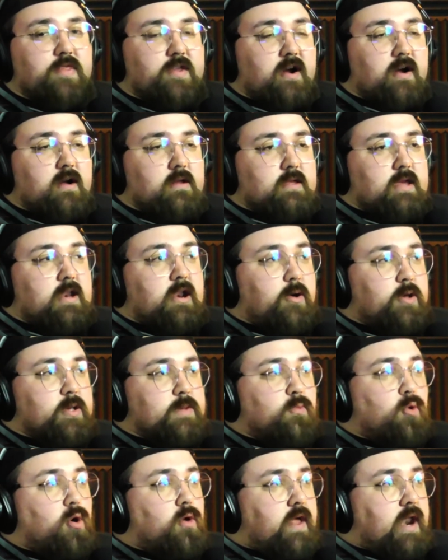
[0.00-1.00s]
that knows
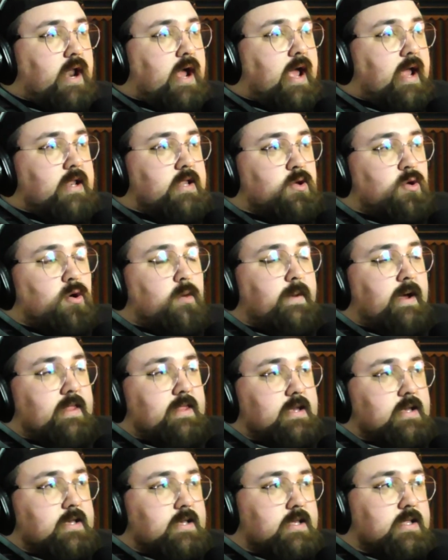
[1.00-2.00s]
more than I do about
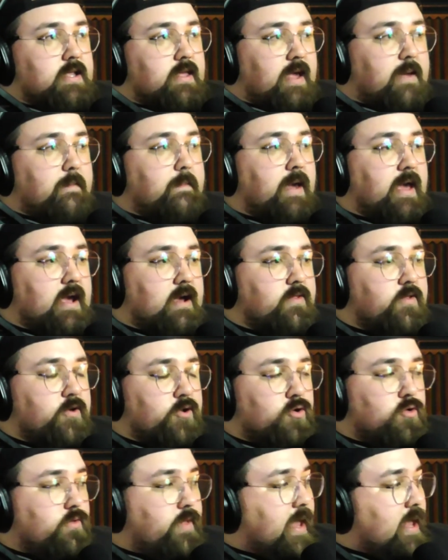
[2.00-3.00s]
this to like make a little
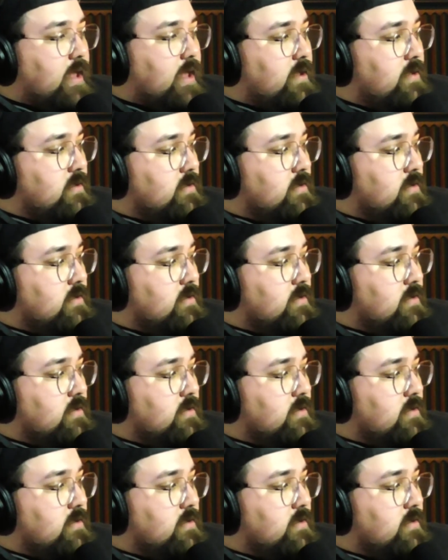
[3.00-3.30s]
like